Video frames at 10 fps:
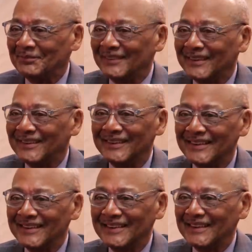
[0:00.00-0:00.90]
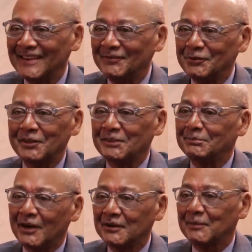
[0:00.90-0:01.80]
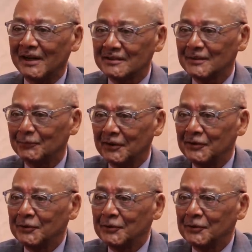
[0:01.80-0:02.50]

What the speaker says: If you get mugged by someone